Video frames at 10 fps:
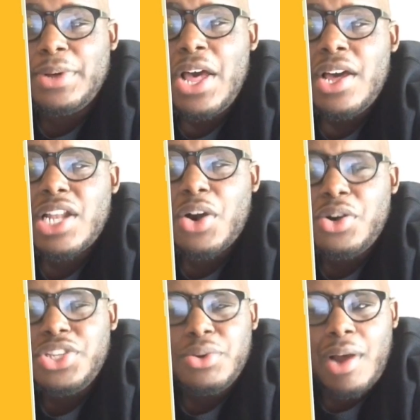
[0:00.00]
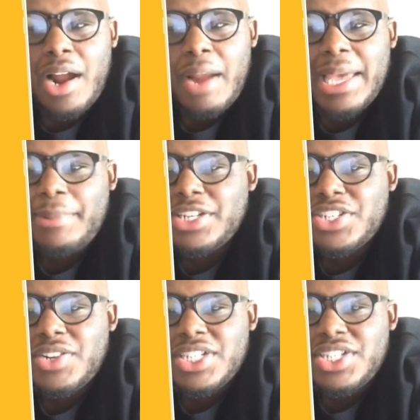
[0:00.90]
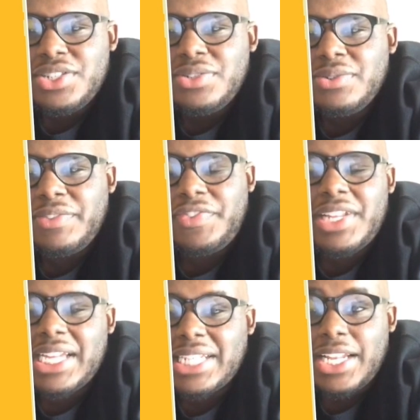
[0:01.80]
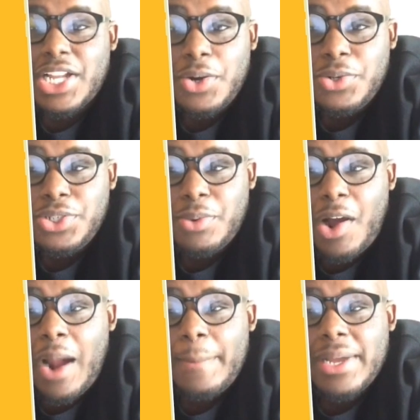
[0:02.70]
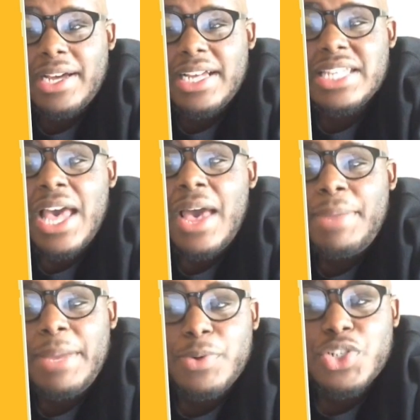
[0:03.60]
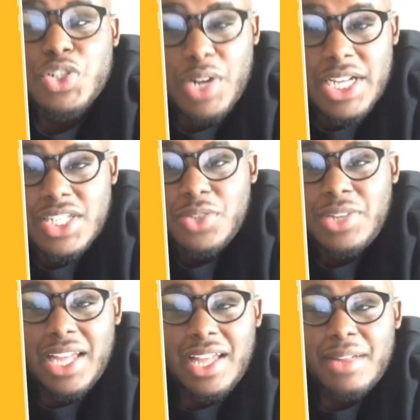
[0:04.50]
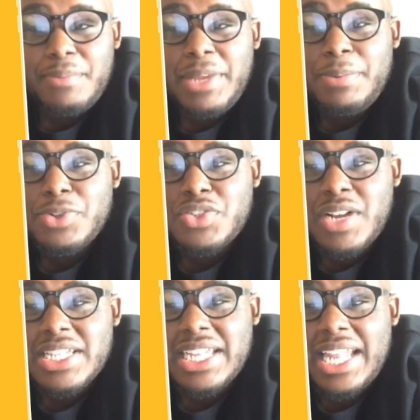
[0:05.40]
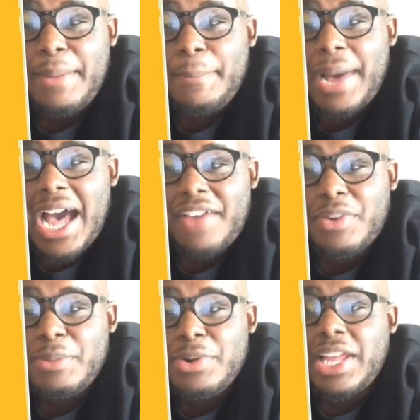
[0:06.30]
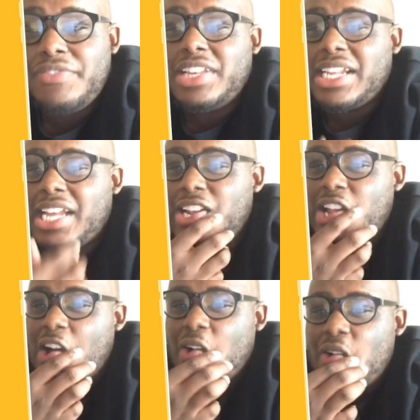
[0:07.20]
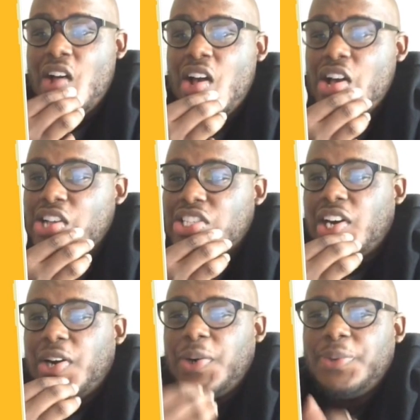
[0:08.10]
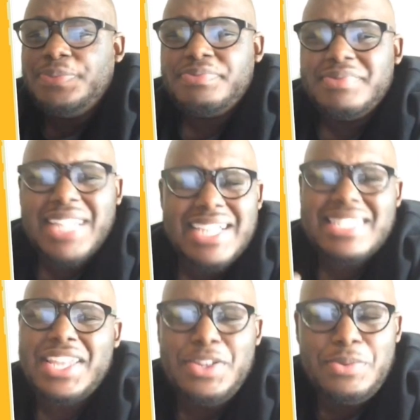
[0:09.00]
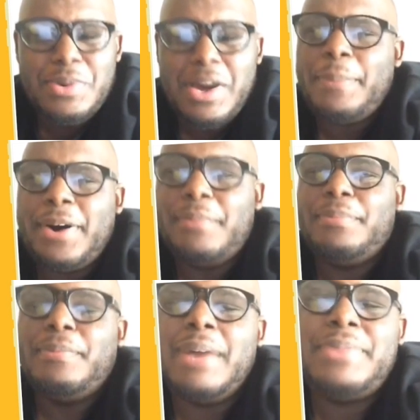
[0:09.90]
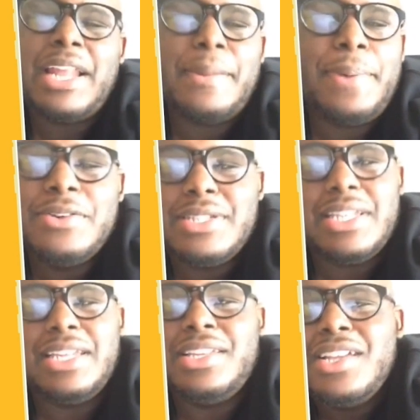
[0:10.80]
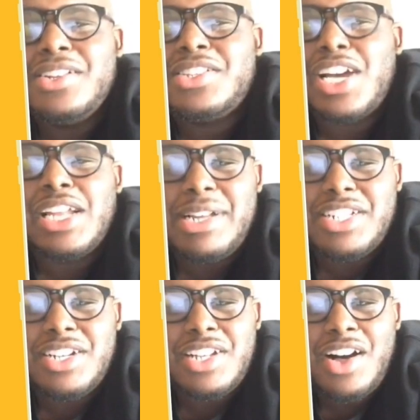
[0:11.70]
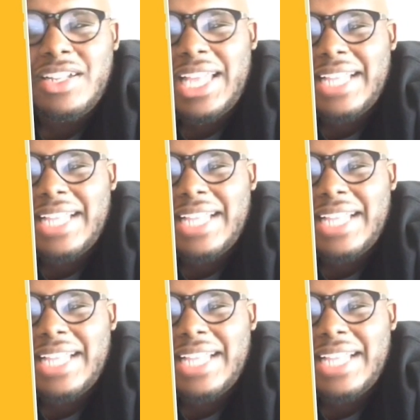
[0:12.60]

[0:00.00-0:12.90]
know who you are and be able to trust you and feel like they know who you are, because people trust and they buy from who they feel like they know. So let's say you update a post and you're talking about your dog named